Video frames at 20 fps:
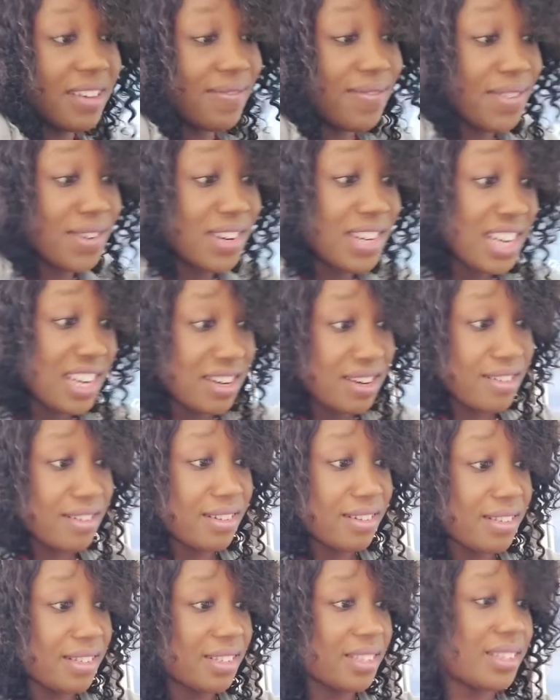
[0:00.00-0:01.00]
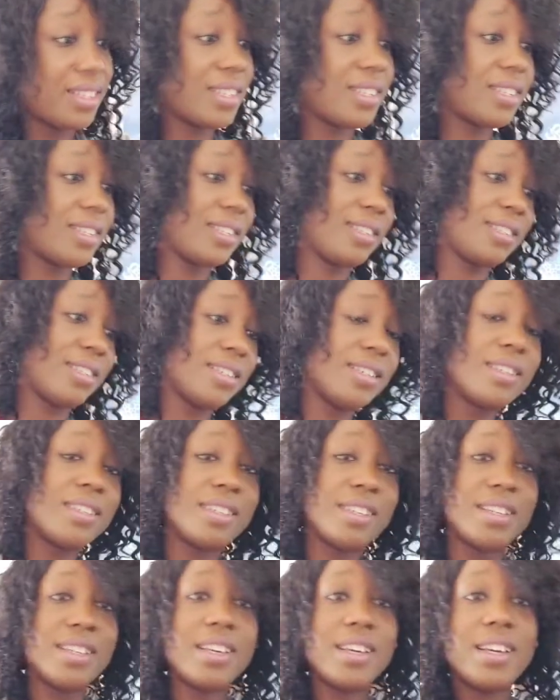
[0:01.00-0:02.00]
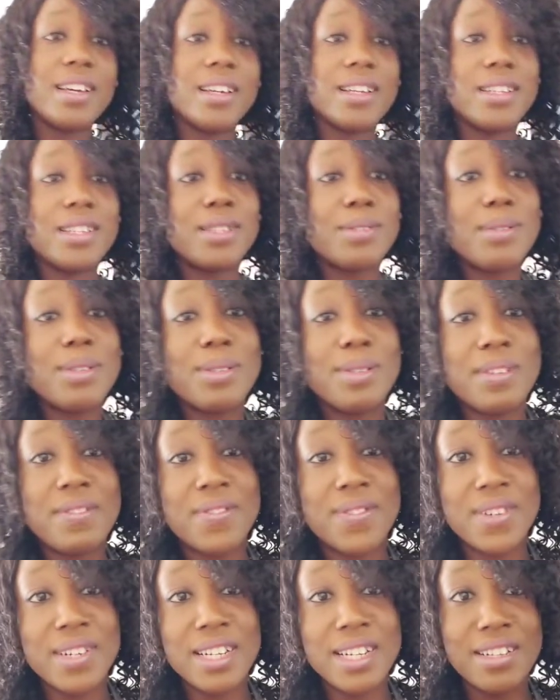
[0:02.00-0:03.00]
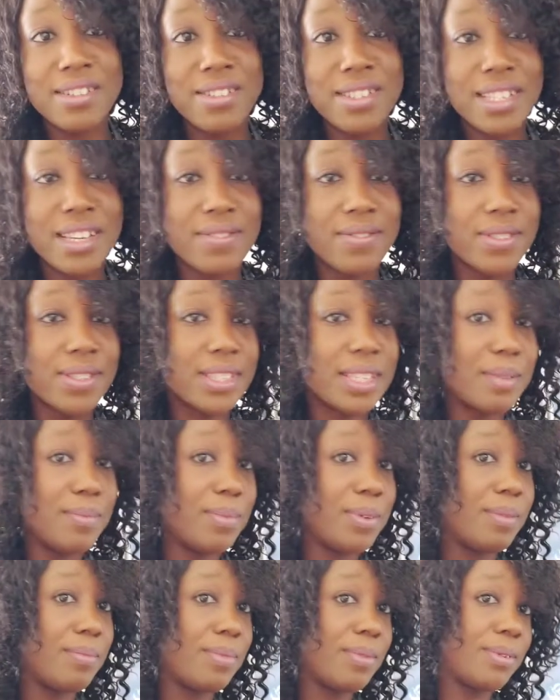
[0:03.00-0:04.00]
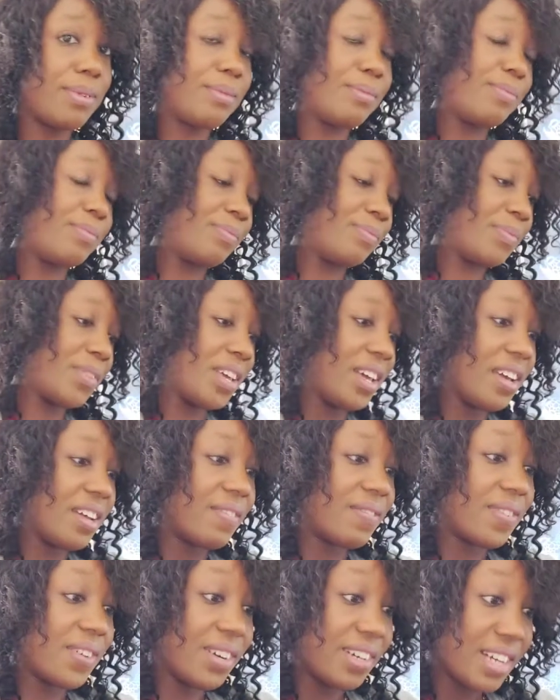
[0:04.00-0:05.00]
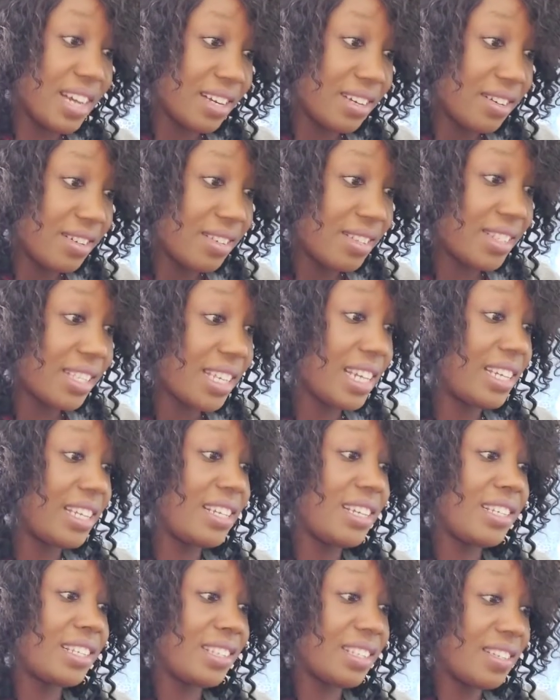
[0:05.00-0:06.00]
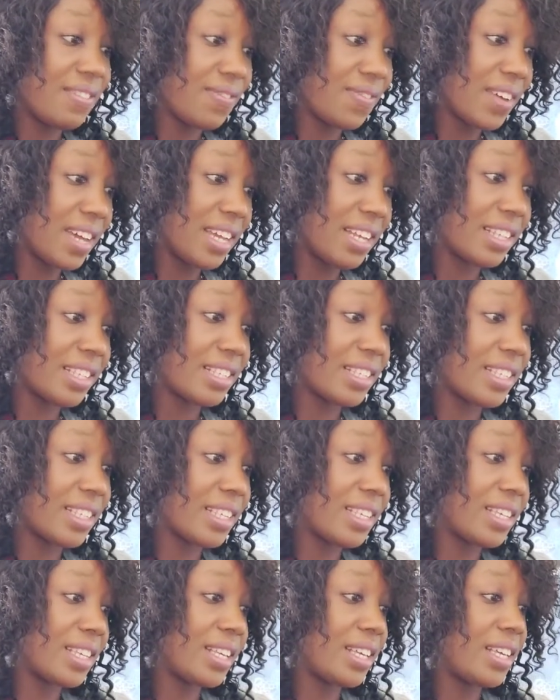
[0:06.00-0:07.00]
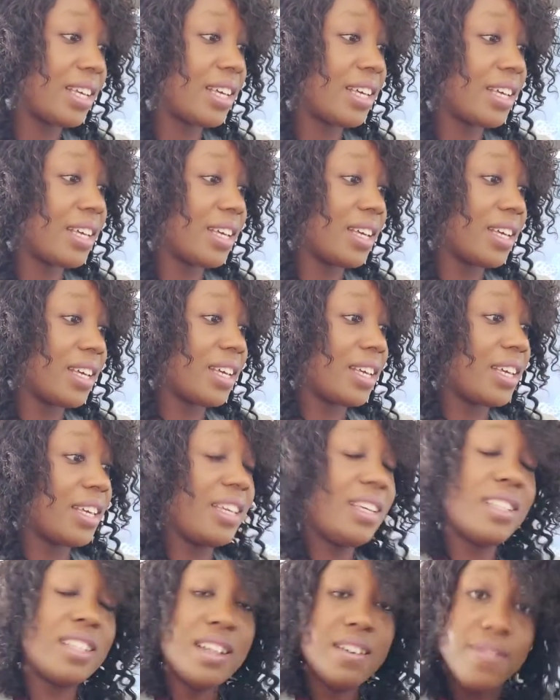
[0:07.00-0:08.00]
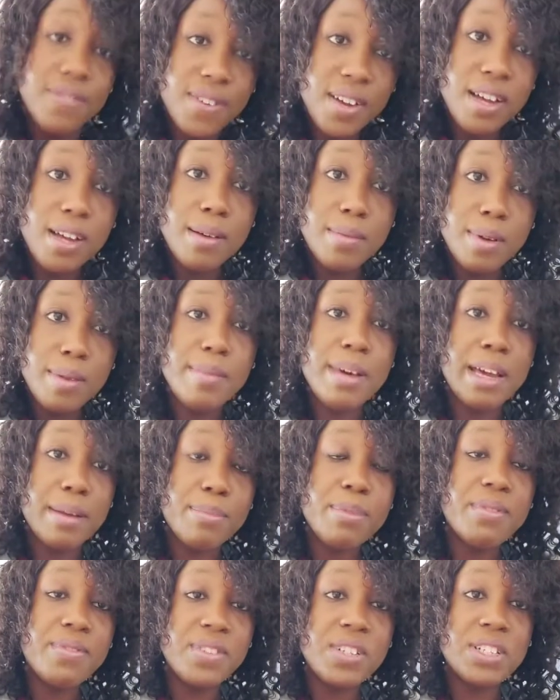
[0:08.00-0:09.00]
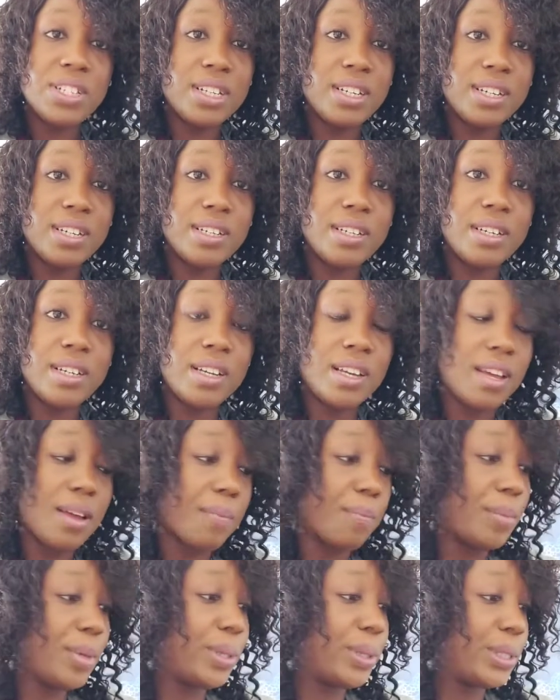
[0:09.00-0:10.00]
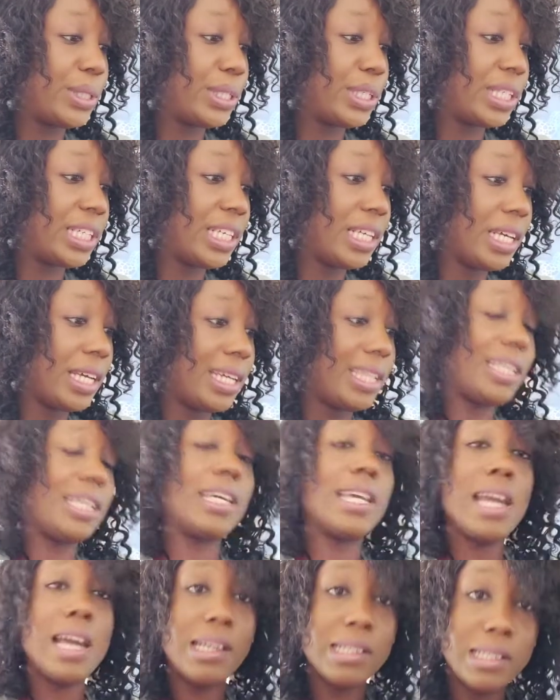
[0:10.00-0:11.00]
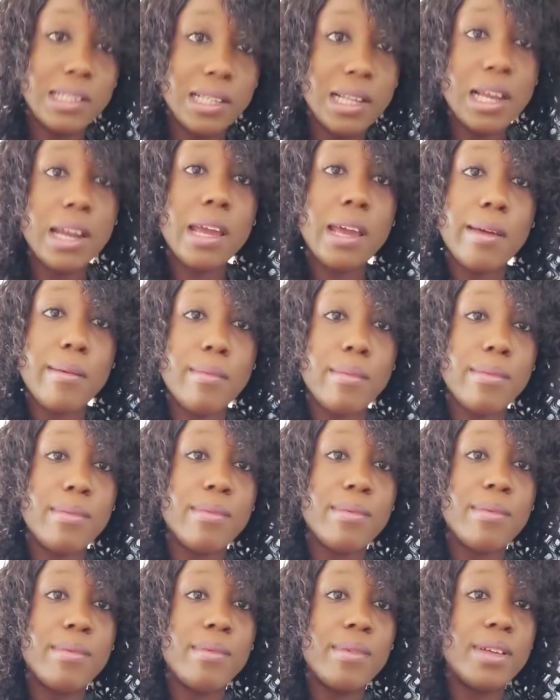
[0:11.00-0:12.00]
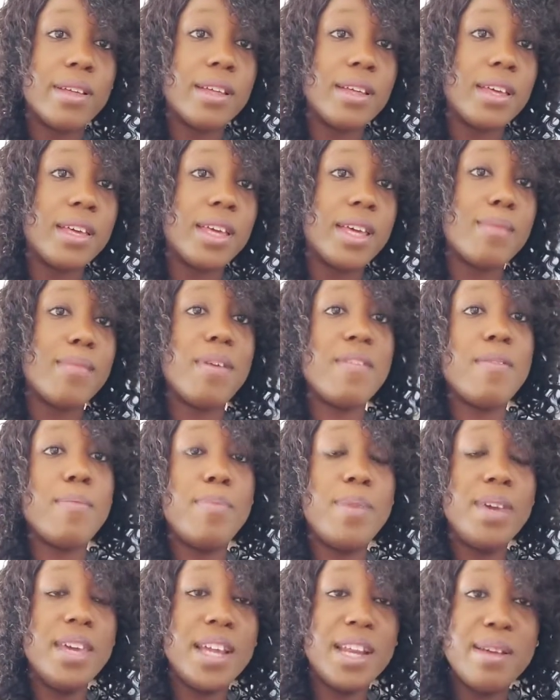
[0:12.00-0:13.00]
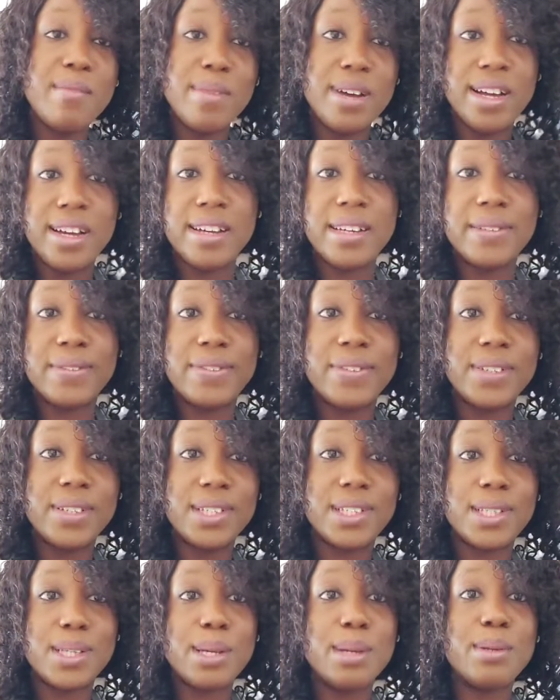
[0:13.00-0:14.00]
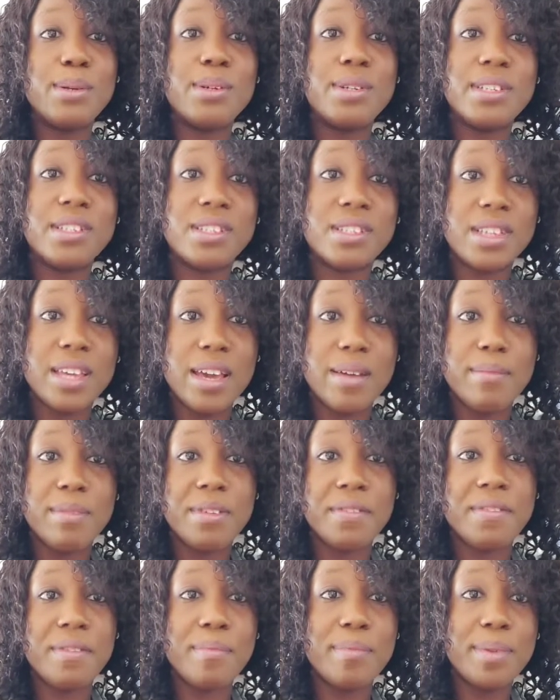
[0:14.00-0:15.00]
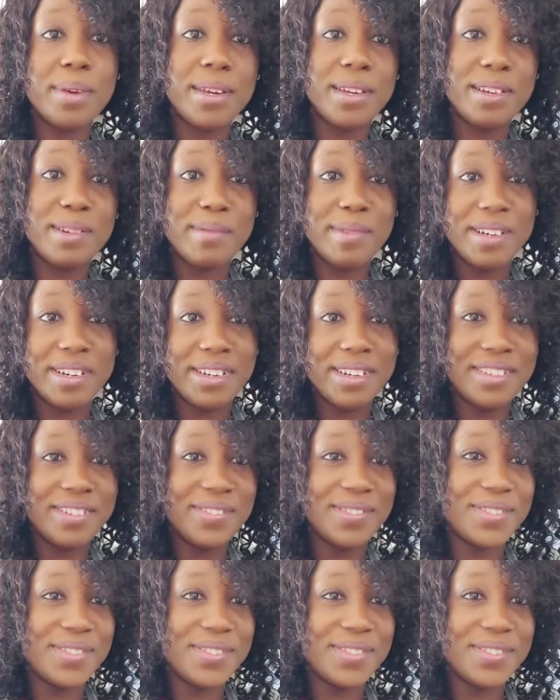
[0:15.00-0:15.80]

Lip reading: Fernandez, this was what Fernandez have to say, people. Fernandez said in his defense, he's a farmer by profession, but the gangster them, he must pay them off. So he do this scamming to pay them off.